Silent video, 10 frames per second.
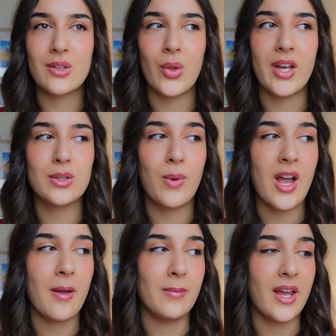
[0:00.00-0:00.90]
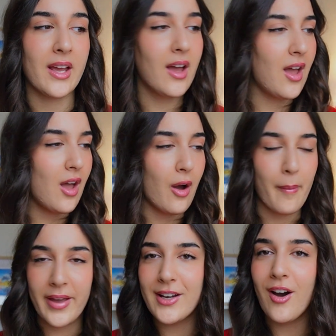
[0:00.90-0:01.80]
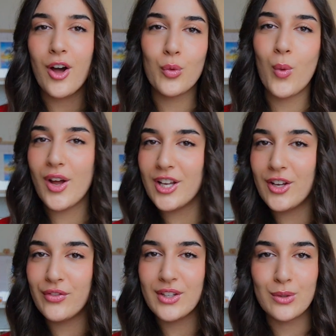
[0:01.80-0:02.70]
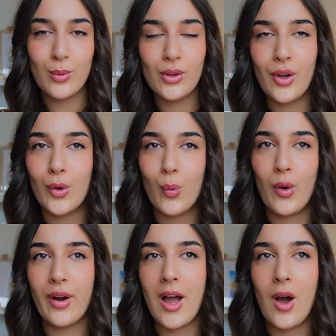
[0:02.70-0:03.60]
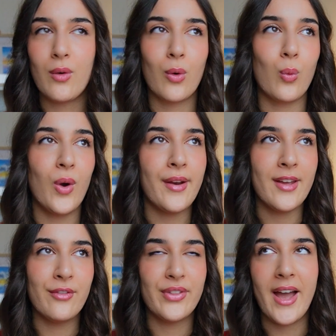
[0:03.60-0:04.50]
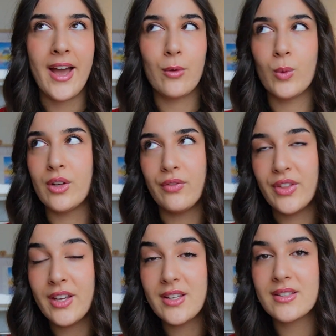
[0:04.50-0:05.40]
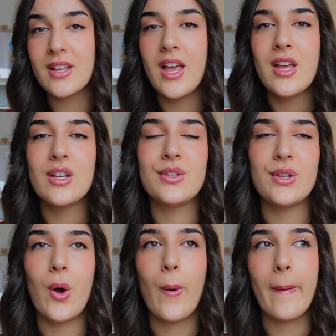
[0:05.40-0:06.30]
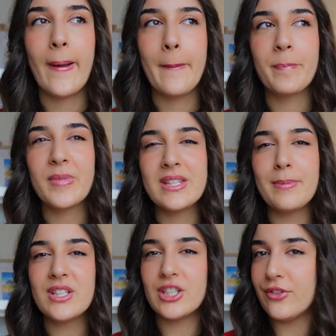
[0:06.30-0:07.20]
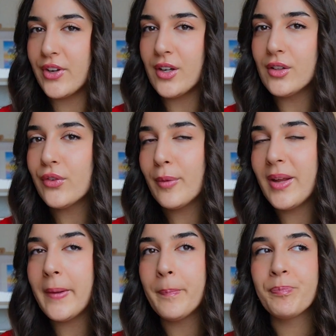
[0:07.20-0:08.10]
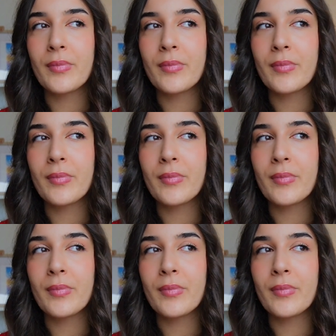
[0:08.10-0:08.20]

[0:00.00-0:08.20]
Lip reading: So that's why I'm like, oh my god, what if this will not work out, or what if that, what if this. So it's a bit difficult for me.